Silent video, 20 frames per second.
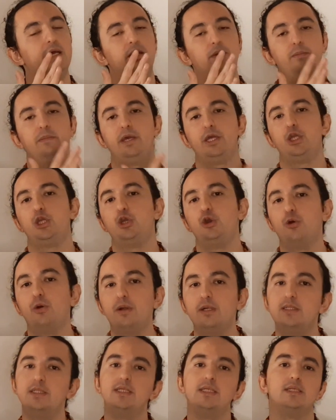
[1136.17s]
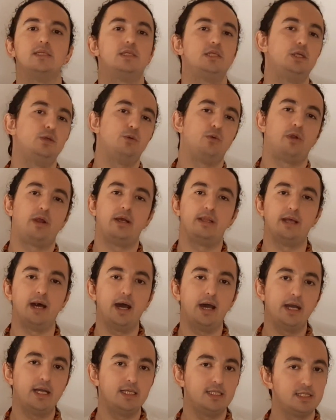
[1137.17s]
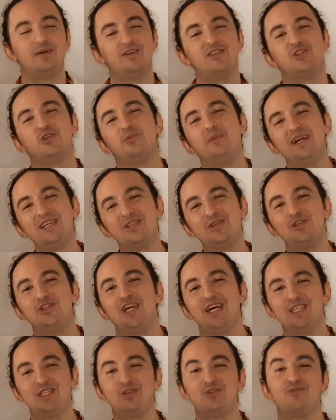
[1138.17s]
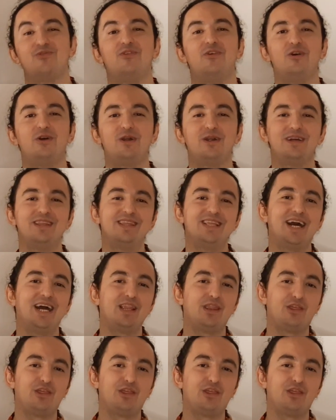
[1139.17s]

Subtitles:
Make sure it is still organized. So my suggestion for 9